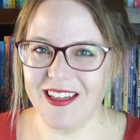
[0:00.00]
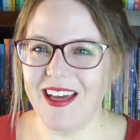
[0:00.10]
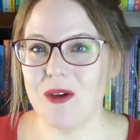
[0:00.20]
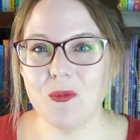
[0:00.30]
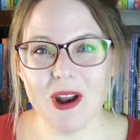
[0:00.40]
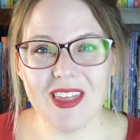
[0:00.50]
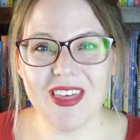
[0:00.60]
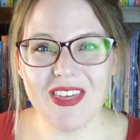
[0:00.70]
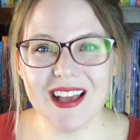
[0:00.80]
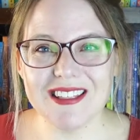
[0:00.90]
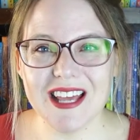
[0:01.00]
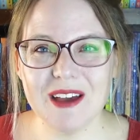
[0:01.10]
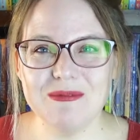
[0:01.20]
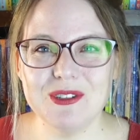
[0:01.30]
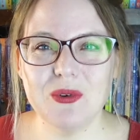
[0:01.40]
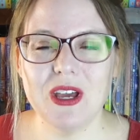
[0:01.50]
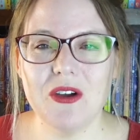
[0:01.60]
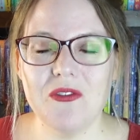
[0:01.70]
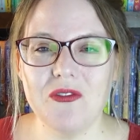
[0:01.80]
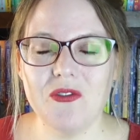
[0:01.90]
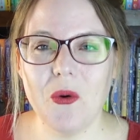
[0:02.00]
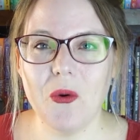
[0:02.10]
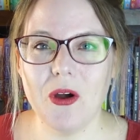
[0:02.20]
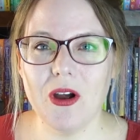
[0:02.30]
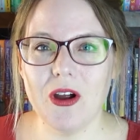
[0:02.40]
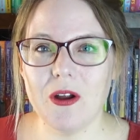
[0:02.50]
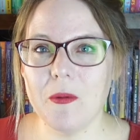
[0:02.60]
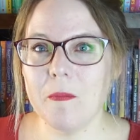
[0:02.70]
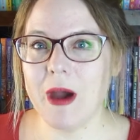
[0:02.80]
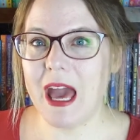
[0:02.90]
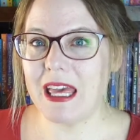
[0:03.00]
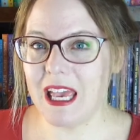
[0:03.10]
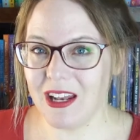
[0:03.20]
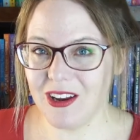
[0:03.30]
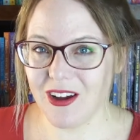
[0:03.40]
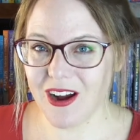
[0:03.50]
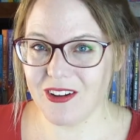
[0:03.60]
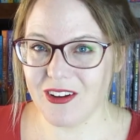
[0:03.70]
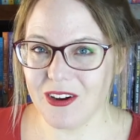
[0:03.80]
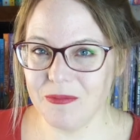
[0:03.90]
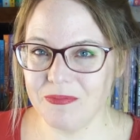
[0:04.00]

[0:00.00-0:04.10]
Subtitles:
And one of the things I'm doing for my kindergartner